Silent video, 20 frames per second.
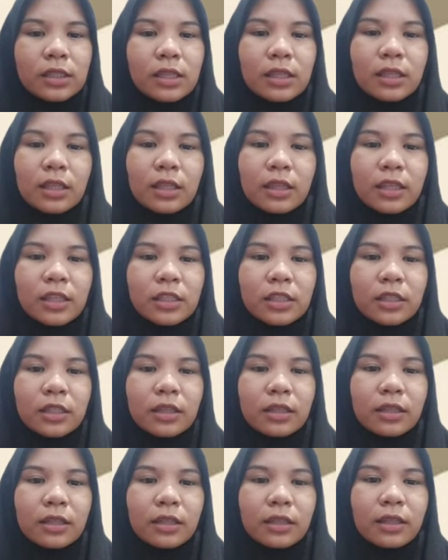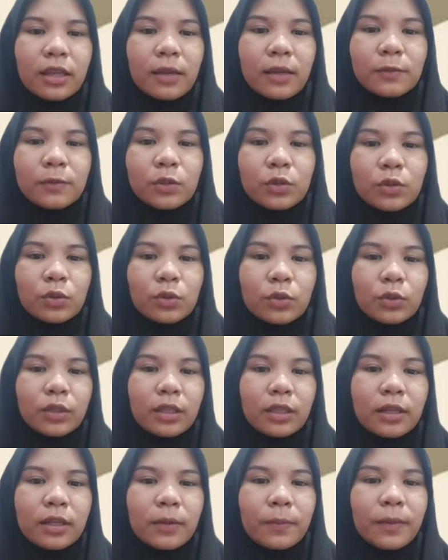The teacher attempts to
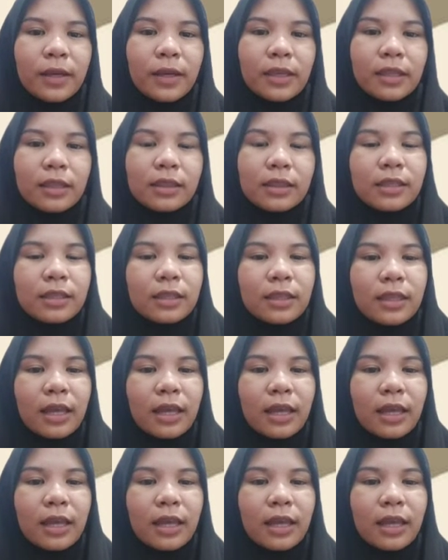determine the